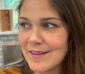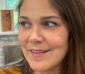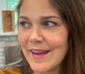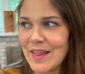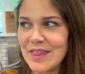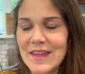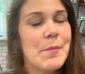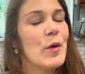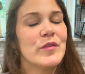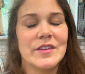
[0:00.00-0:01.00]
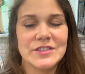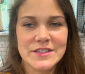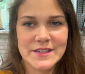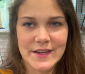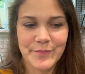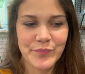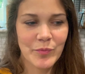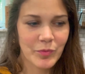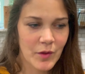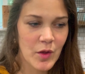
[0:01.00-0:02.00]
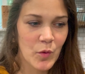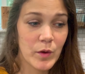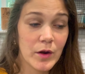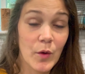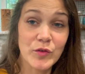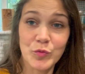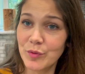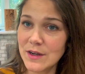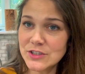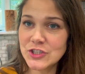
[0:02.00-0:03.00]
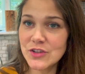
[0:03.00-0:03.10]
these like the most delicious thing. We are going to brush